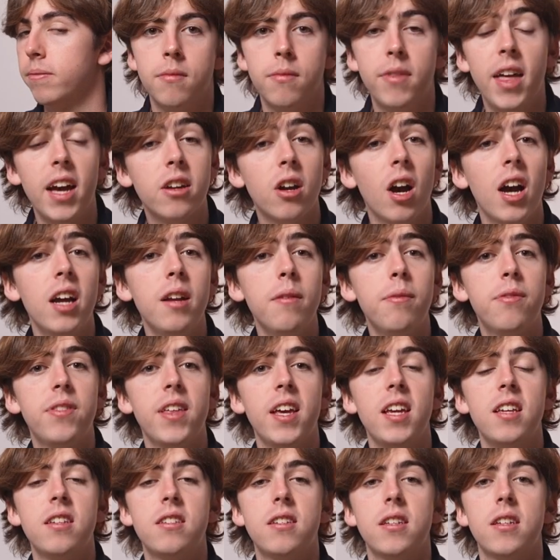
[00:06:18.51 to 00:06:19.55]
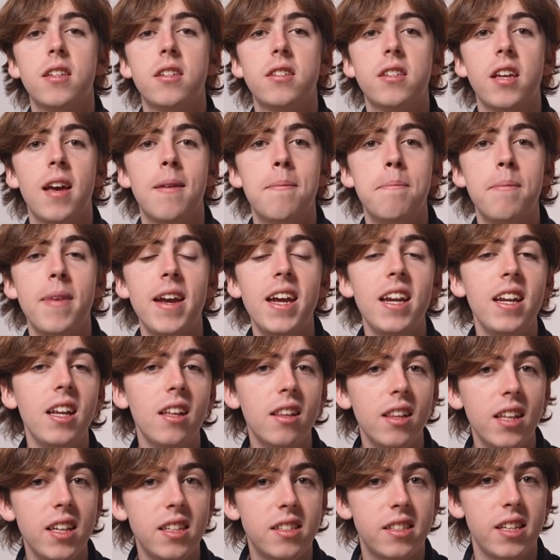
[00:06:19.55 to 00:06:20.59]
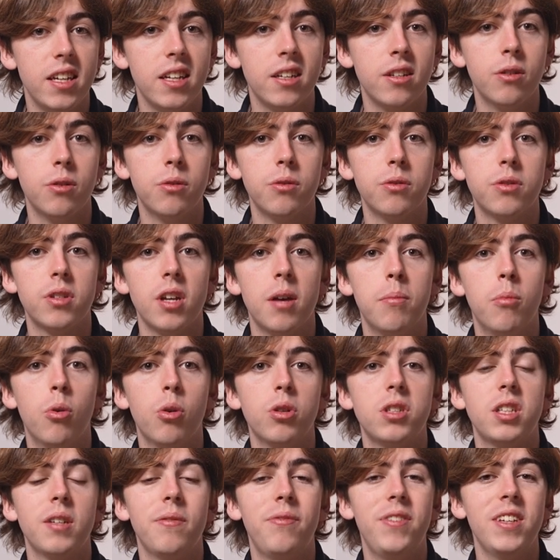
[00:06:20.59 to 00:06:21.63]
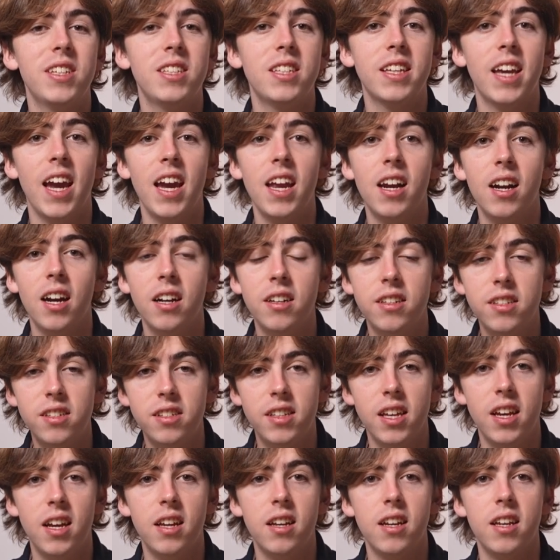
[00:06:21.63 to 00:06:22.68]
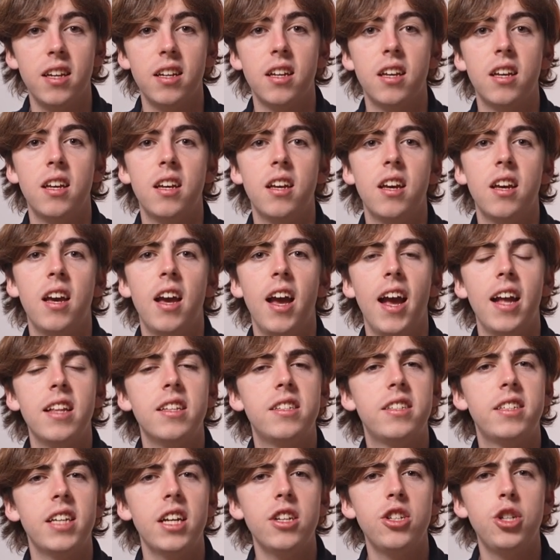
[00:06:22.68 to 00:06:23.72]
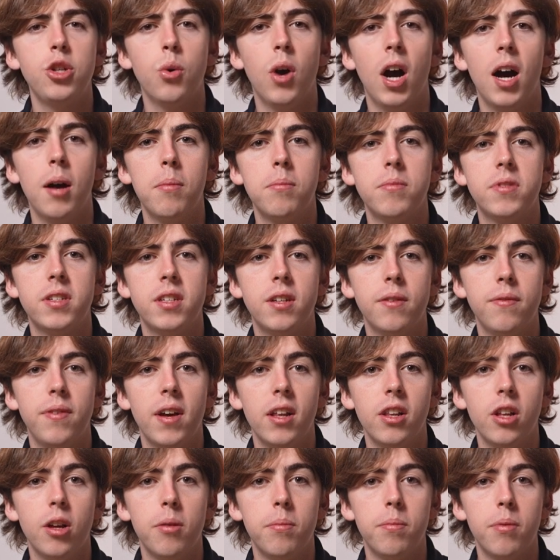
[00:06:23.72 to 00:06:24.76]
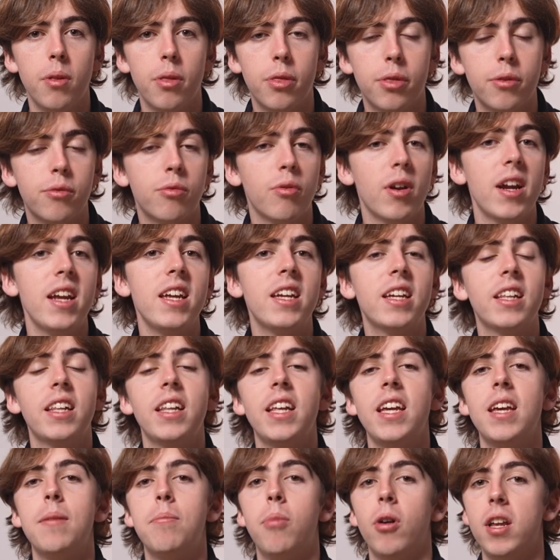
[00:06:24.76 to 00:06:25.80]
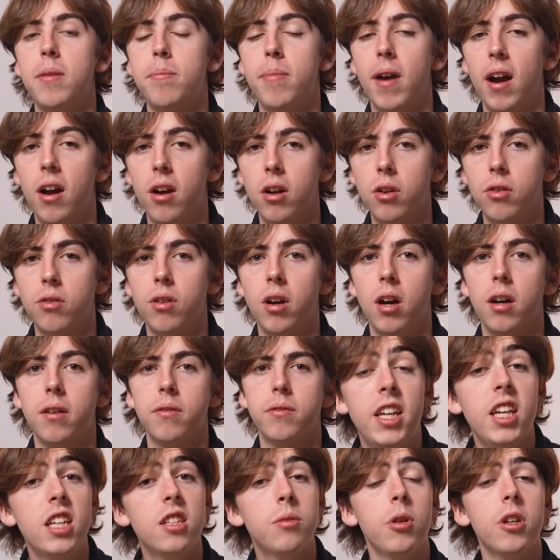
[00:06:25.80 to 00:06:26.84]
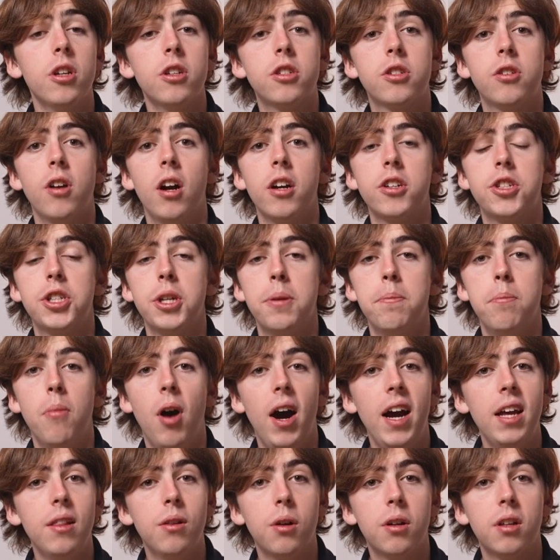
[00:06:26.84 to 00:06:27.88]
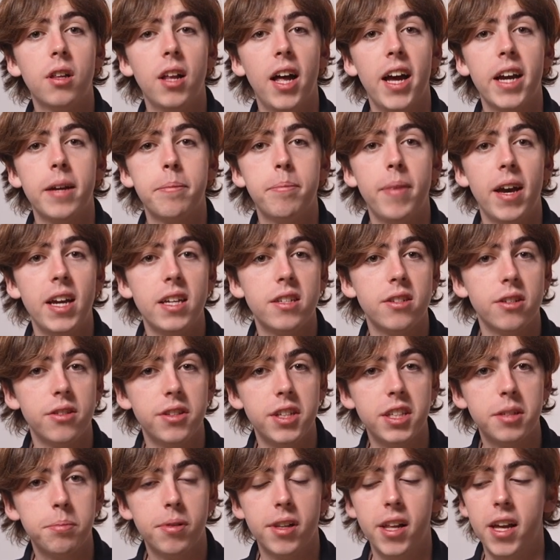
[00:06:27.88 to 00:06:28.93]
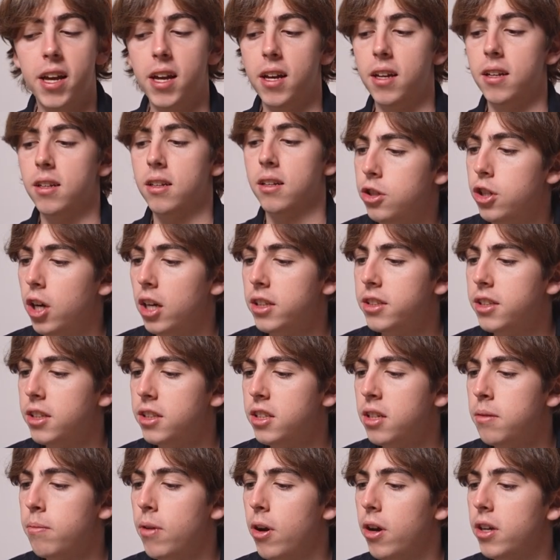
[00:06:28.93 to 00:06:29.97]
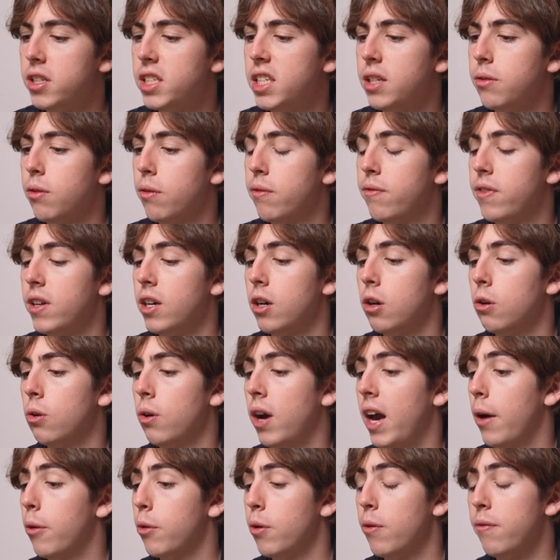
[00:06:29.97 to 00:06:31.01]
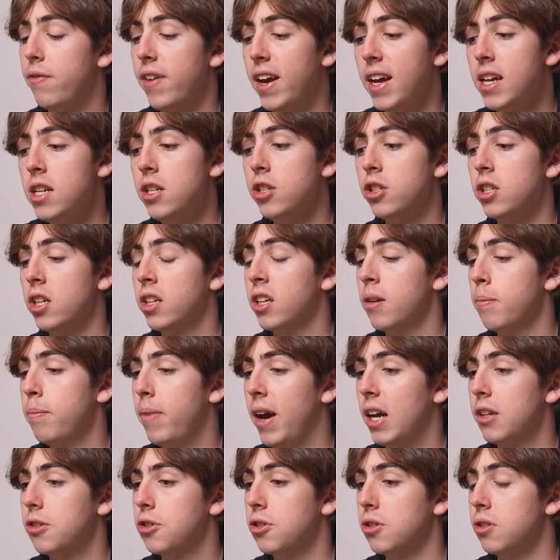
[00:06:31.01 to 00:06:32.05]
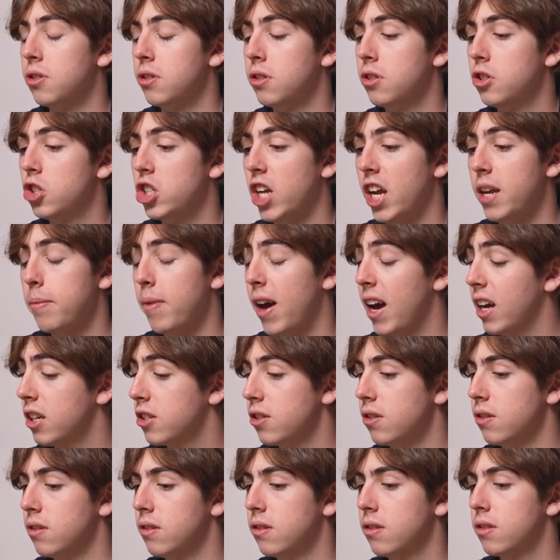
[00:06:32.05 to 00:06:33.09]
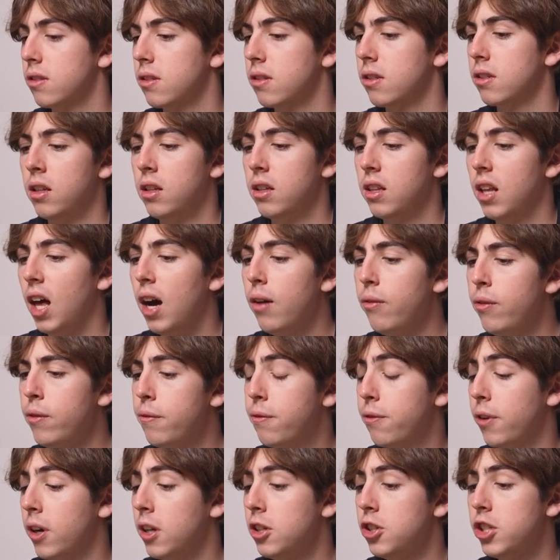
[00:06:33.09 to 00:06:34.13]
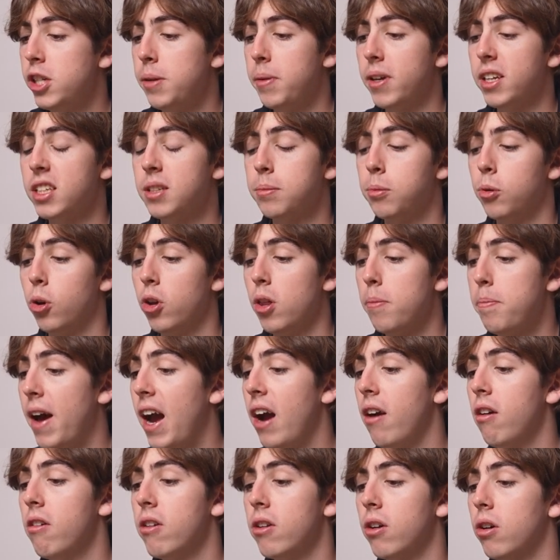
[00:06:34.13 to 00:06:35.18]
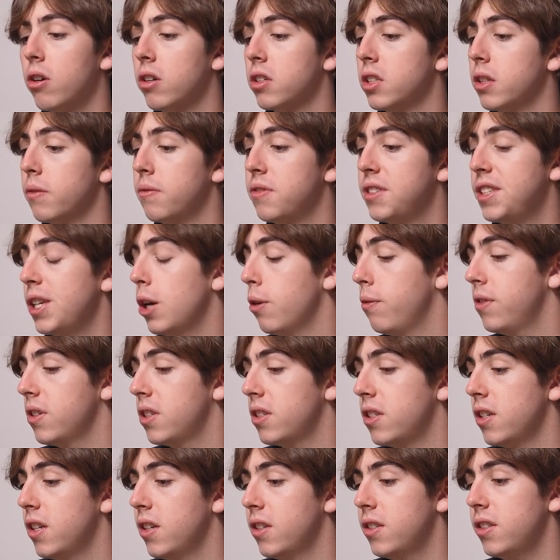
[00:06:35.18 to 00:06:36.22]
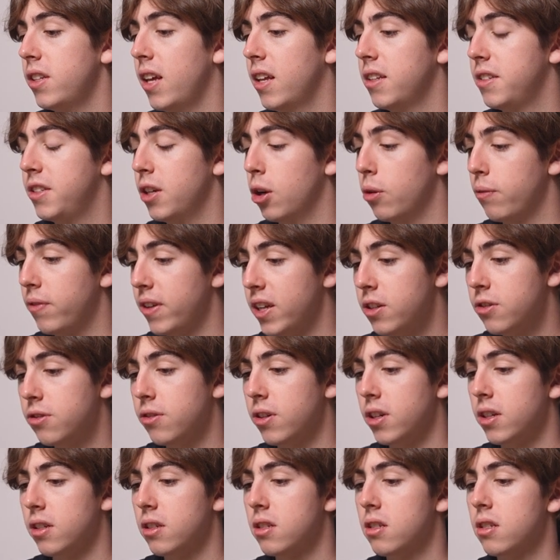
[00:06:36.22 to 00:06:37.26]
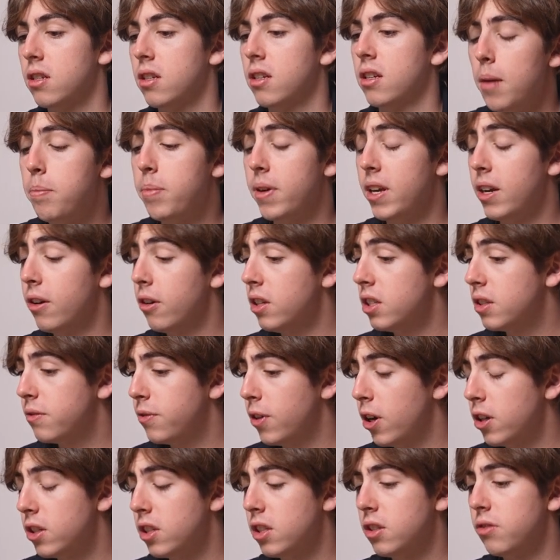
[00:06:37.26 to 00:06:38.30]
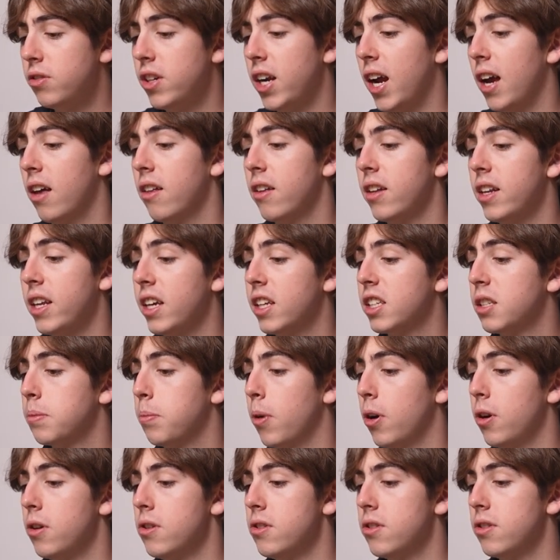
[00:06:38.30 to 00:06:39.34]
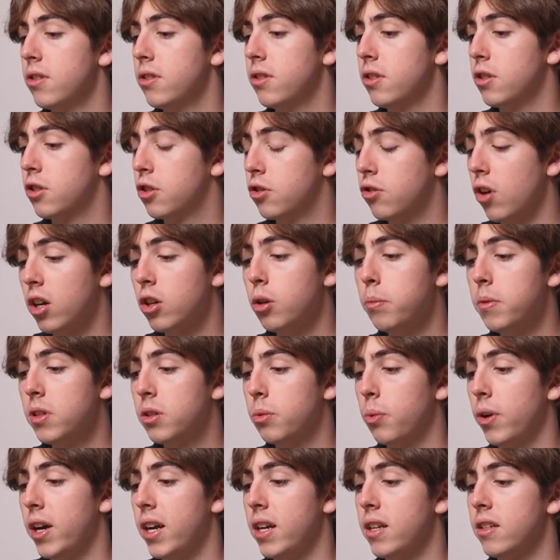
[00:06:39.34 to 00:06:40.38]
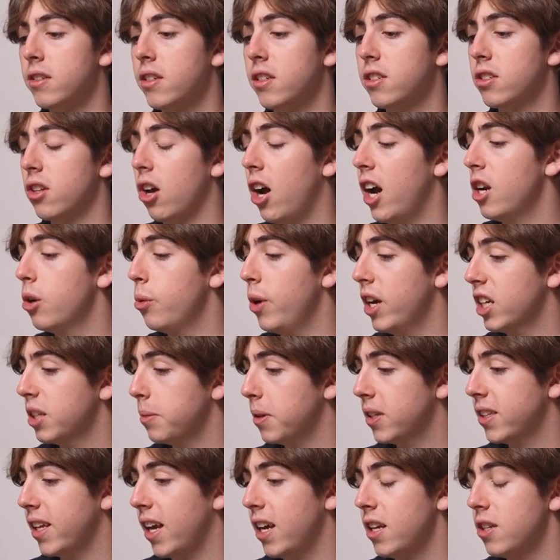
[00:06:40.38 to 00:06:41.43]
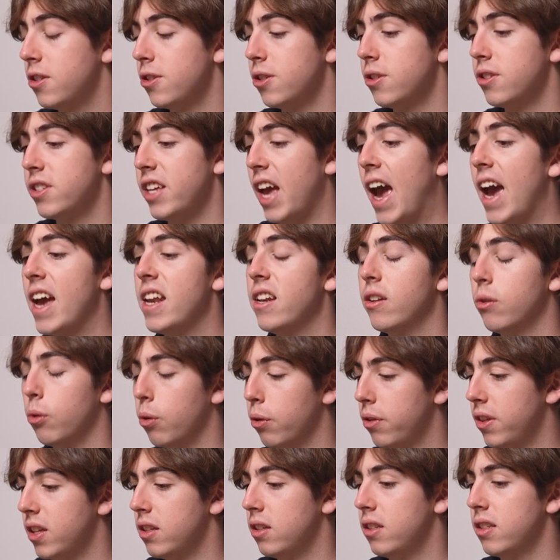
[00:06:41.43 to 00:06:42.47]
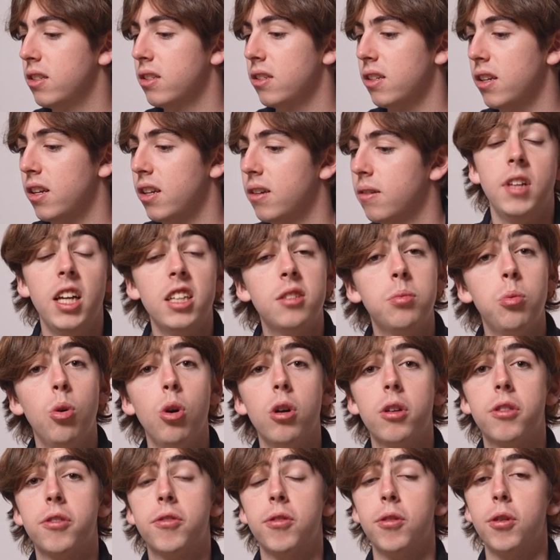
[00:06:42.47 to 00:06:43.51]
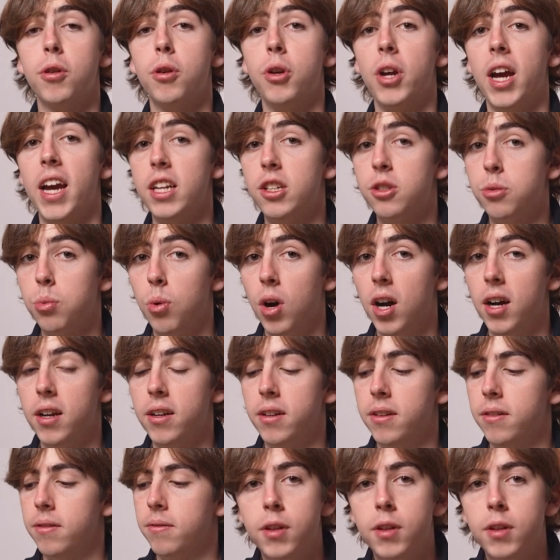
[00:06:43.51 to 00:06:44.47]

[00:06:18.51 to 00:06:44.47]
That kind of thesis immediately signals a more sophisticated understanding and sets you up to develop 3 clear body paragraphs. Here's what your structure might look like based on this plan. Justice and mercy reveal how revenge and compassion shape actions. Love and friendship explore the paradox of selflessness and self-interest. Appearance versus reality exposes the struggle between societal expectations and authenticity. Let's walk through each one.